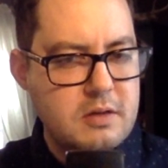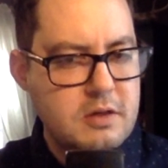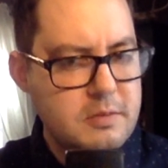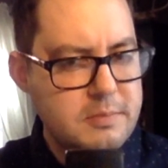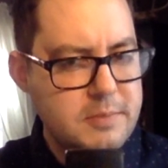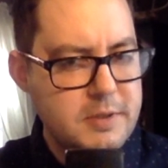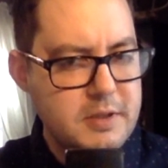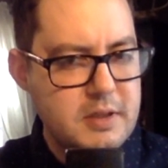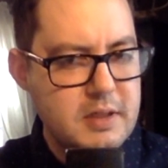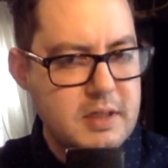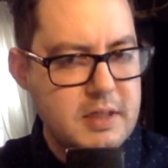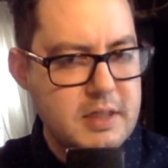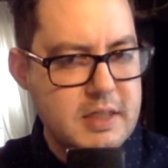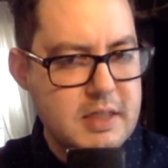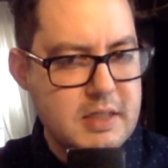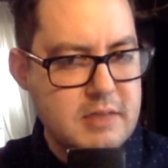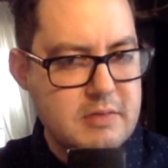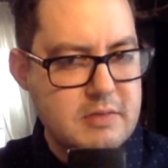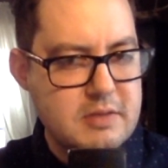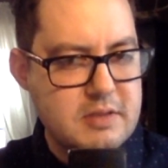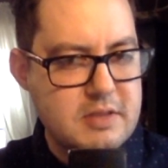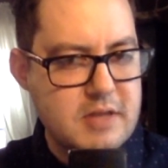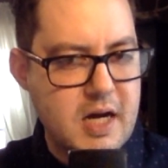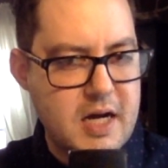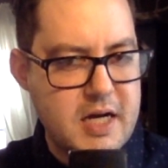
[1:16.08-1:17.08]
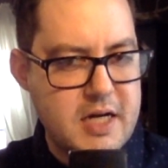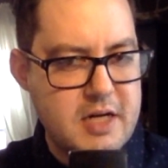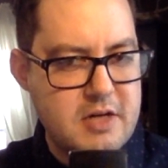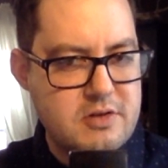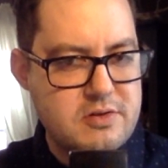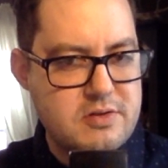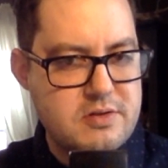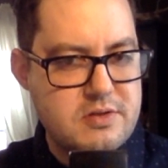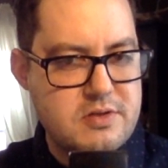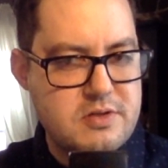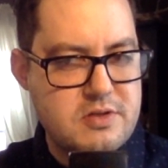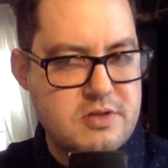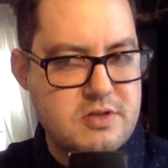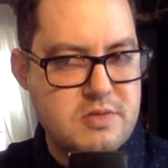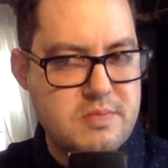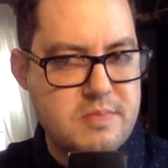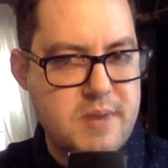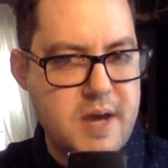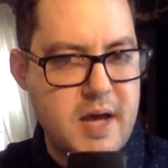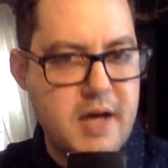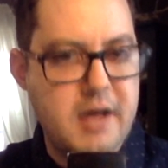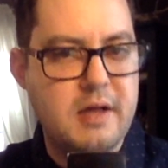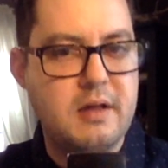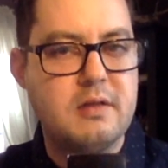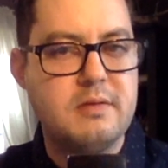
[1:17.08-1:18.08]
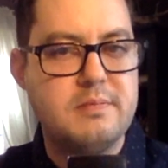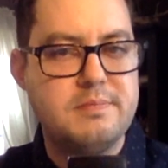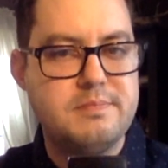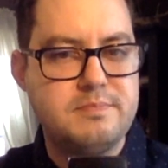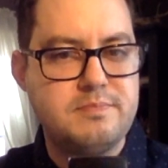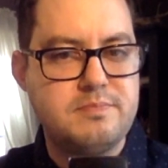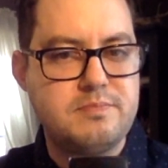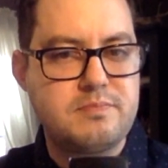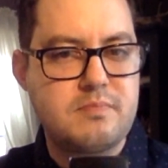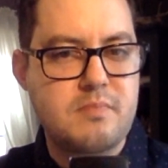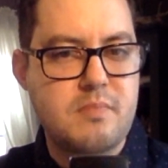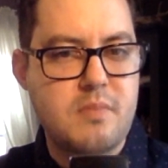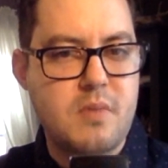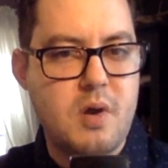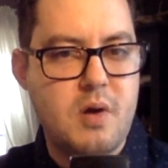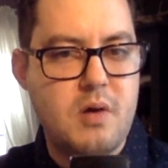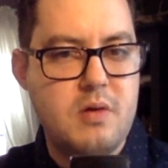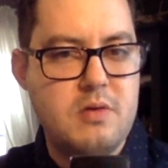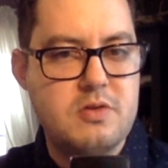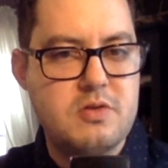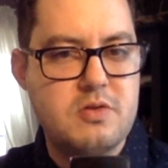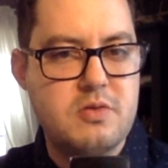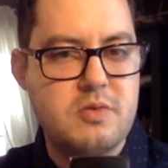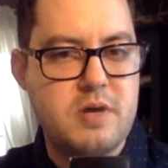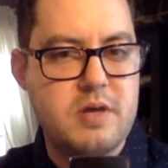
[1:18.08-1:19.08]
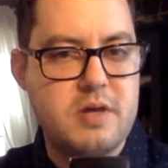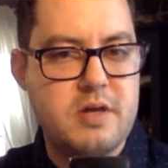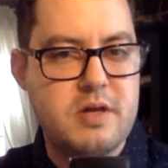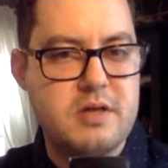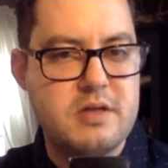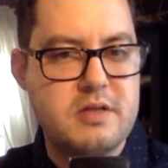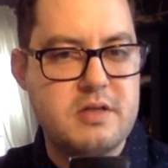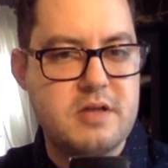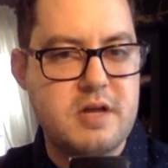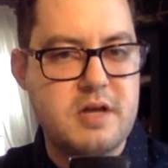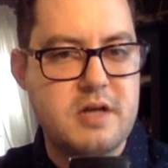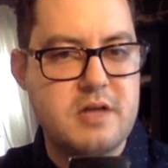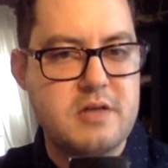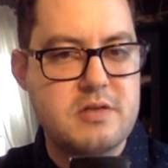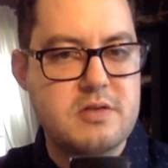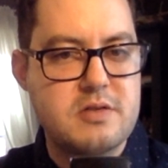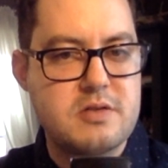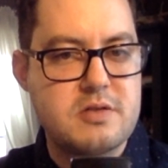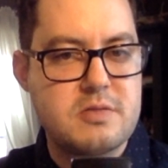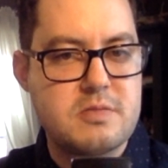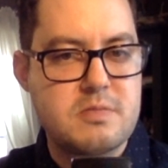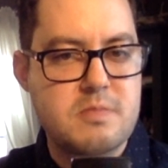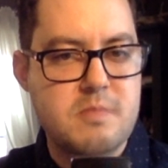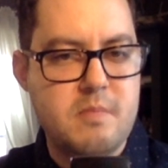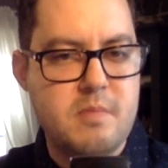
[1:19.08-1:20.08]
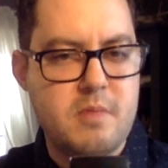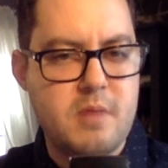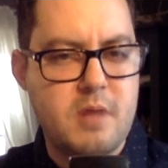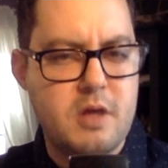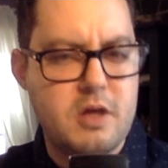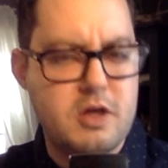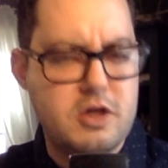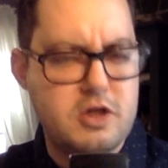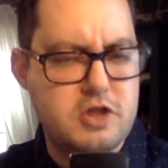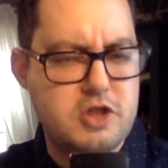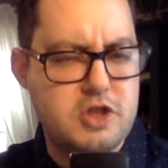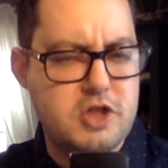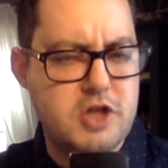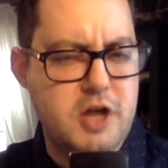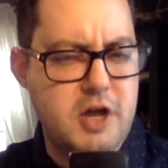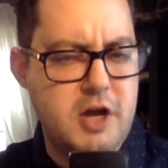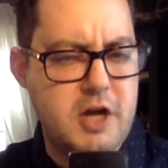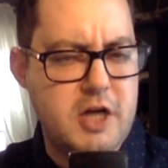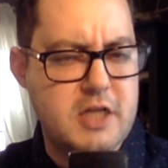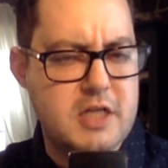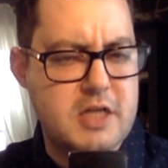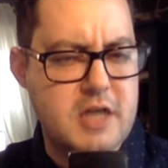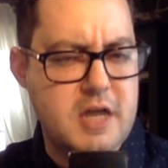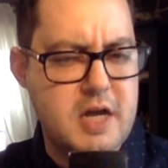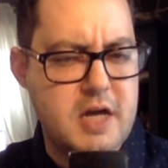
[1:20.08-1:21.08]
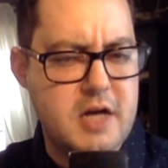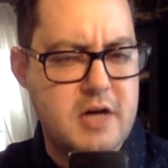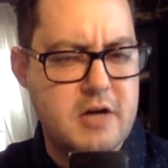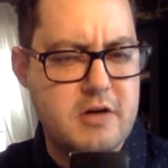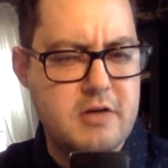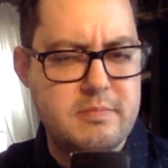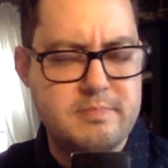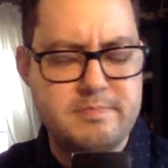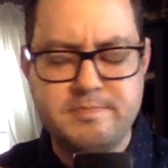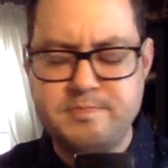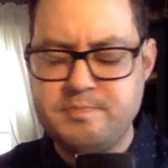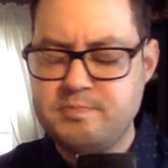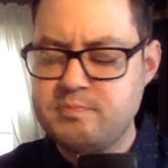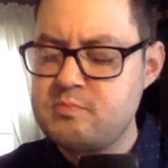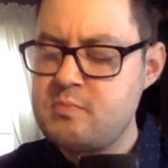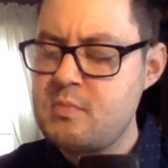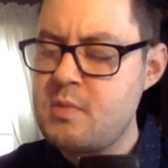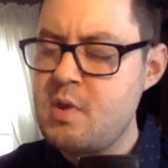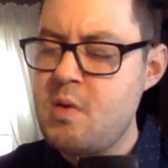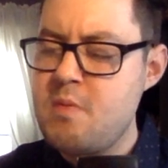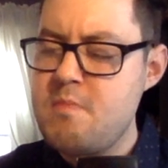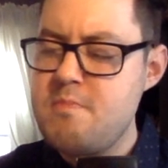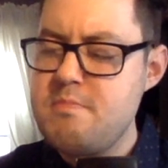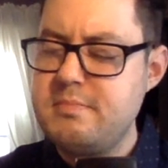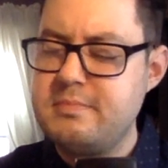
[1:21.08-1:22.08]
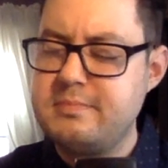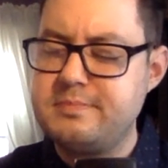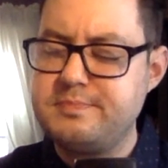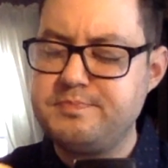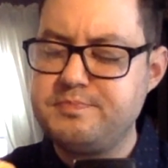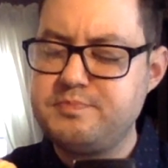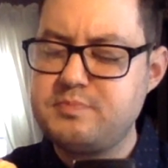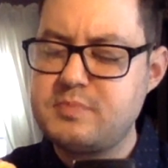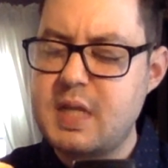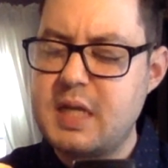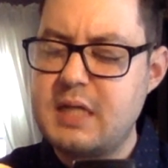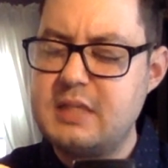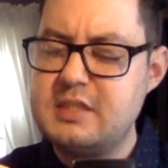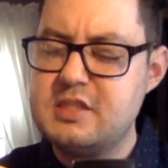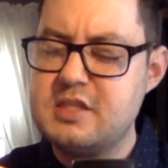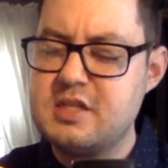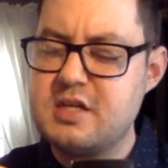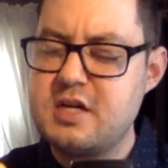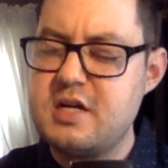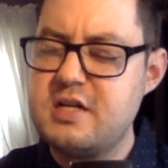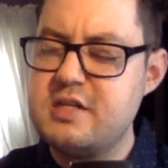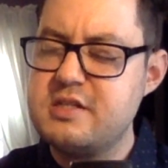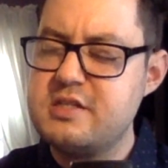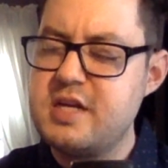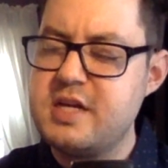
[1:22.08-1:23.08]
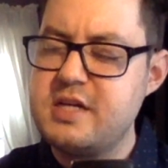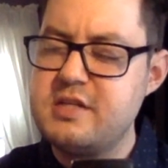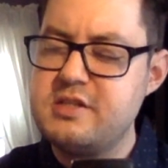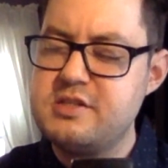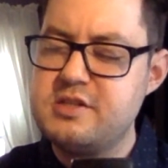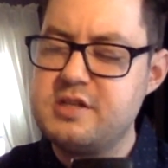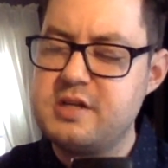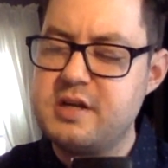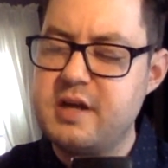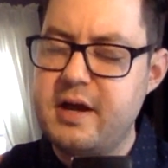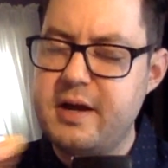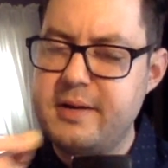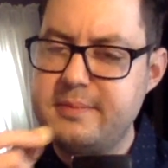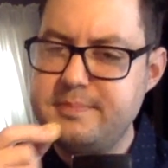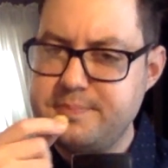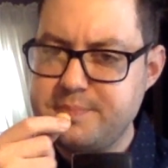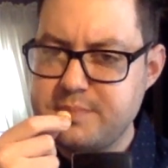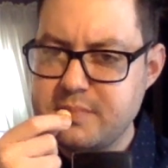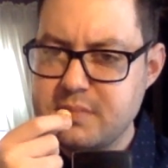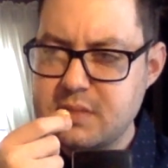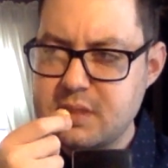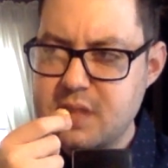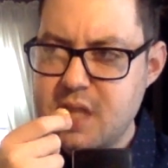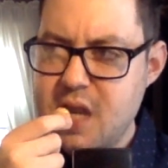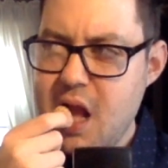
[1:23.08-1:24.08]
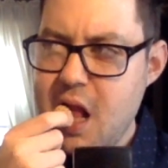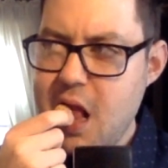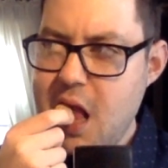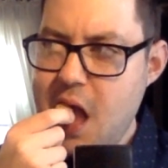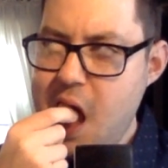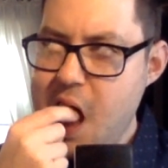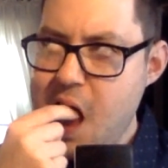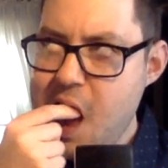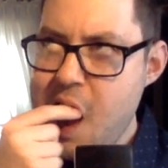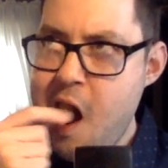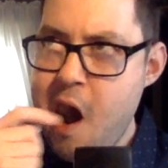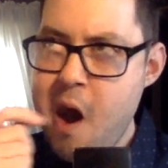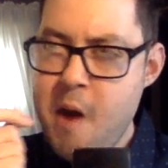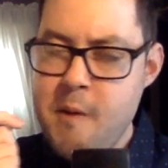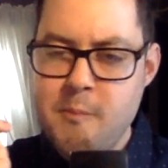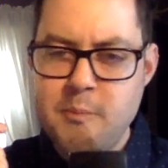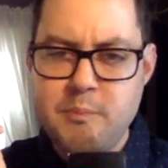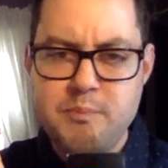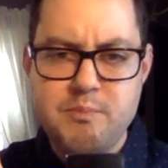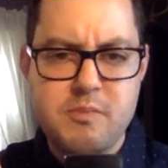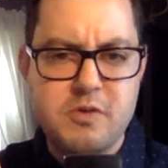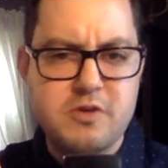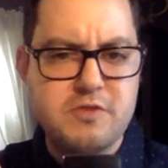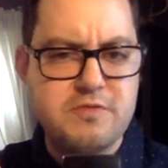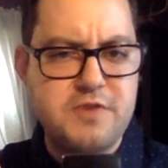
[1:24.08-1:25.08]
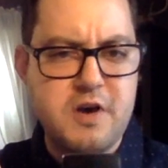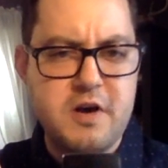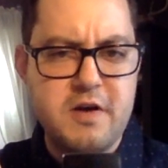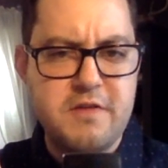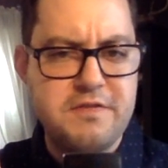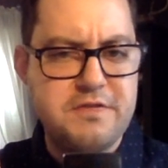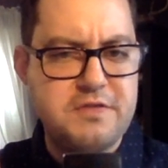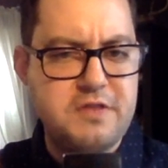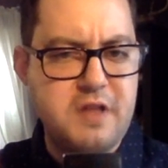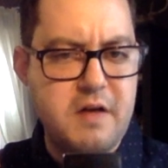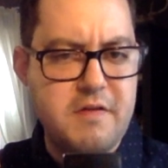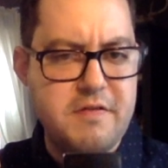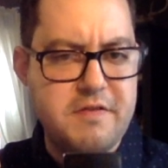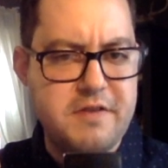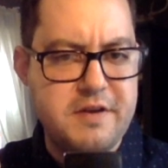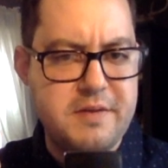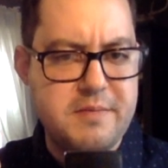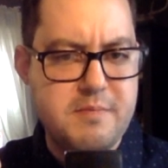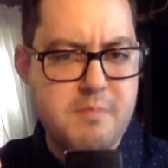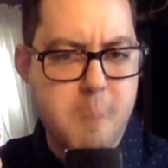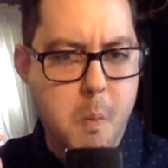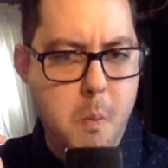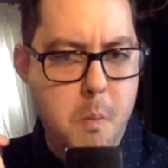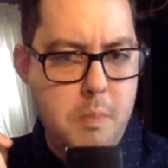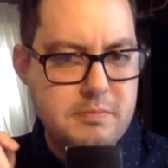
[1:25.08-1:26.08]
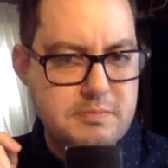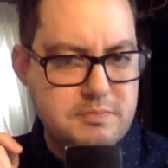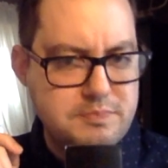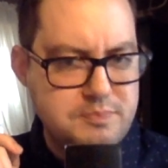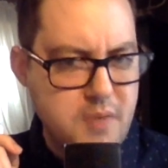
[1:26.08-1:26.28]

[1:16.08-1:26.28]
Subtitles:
A little bit like how diners smell is the way that it tastes. Like your generic diner is the kind of taste you get. But it's very fluffy.